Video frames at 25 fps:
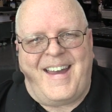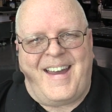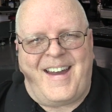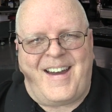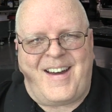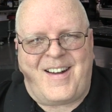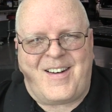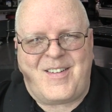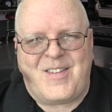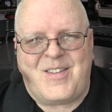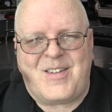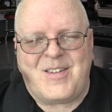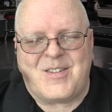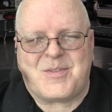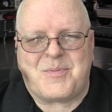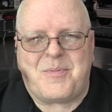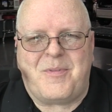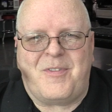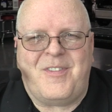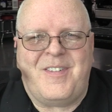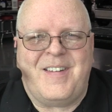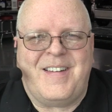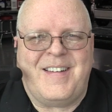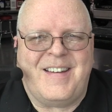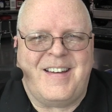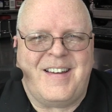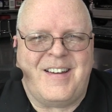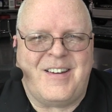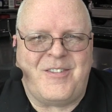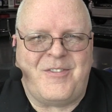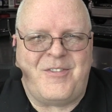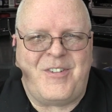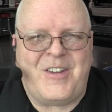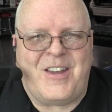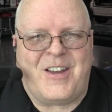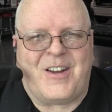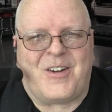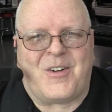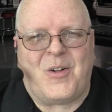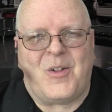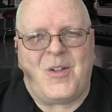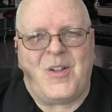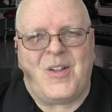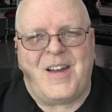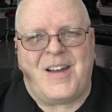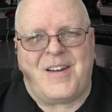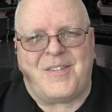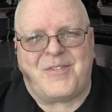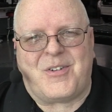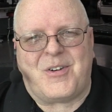out of this
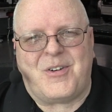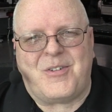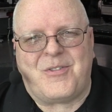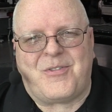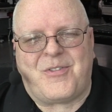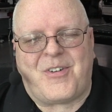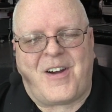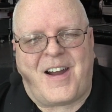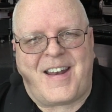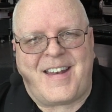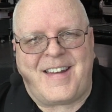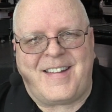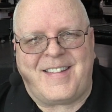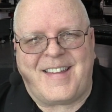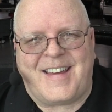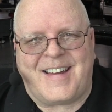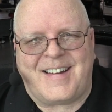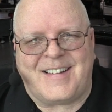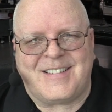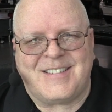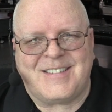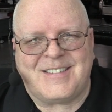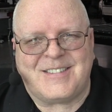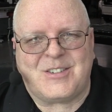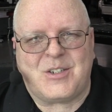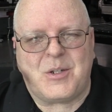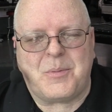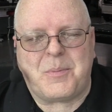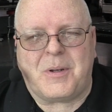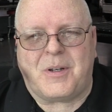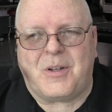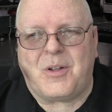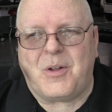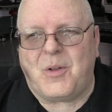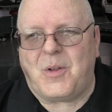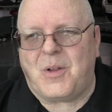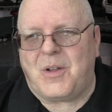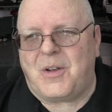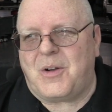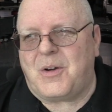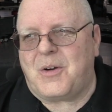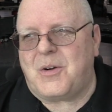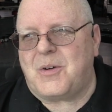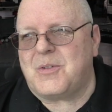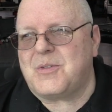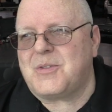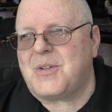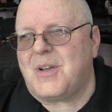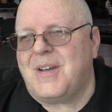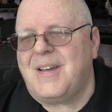vehicle after fighting that stupid coolant
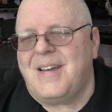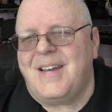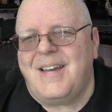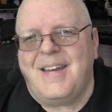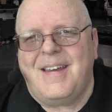hose.